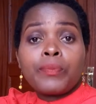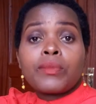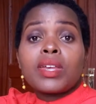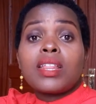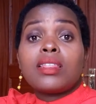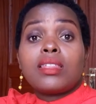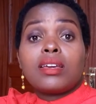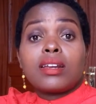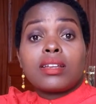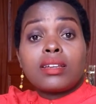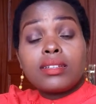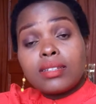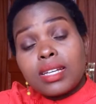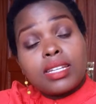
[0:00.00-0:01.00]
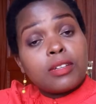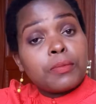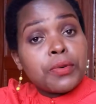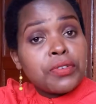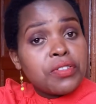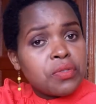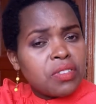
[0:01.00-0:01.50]
the risk it
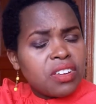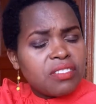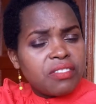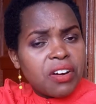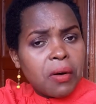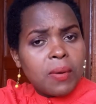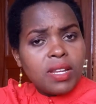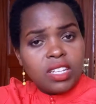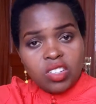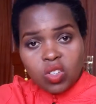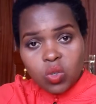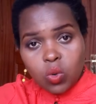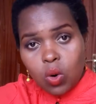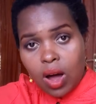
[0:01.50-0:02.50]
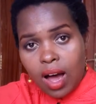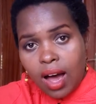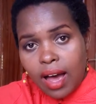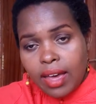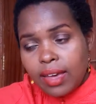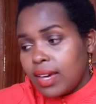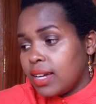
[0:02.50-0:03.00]
poses to the environment is also
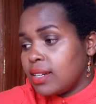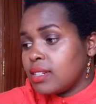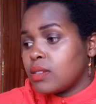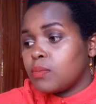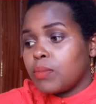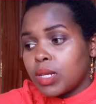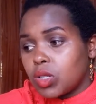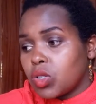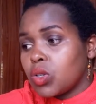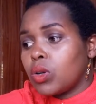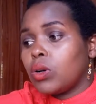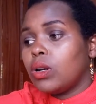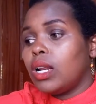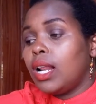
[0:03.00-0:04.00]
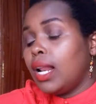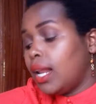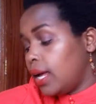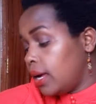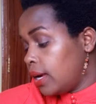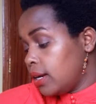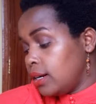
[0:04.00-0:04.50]
high, and special
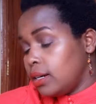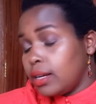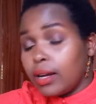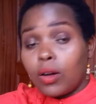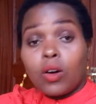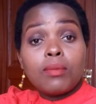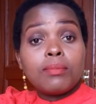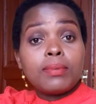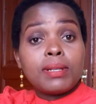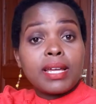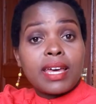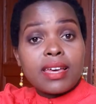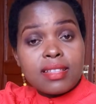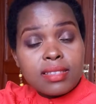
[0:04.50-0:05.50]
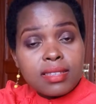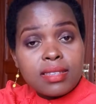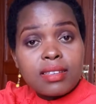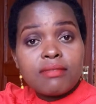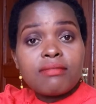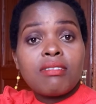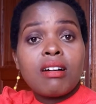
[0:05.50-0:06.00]
and
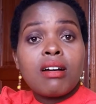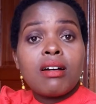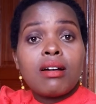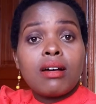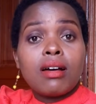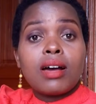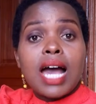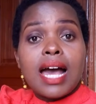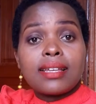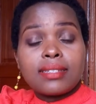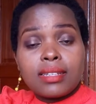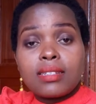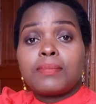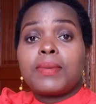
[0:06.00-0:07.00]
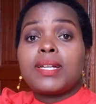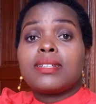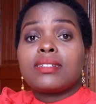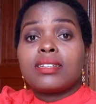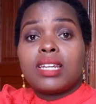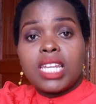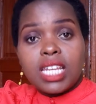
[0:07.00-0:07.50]
comprehensive assessment
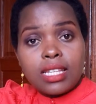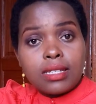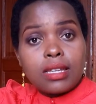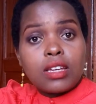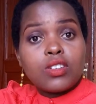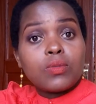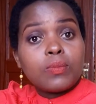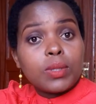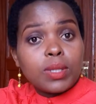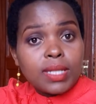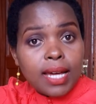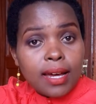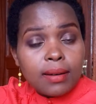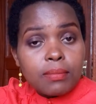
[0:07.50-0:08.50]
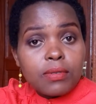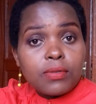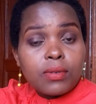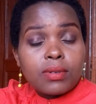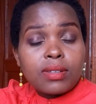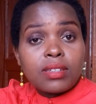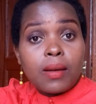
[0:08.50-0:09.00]
needs to be done before
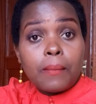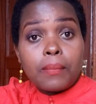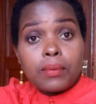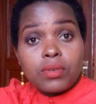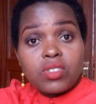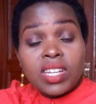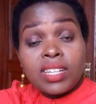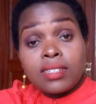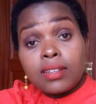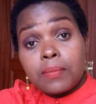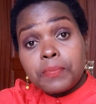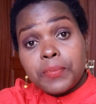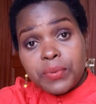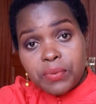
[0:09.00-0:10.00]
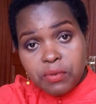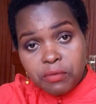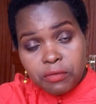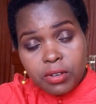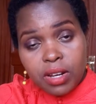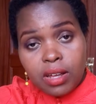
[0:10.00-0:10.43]
such a project is approved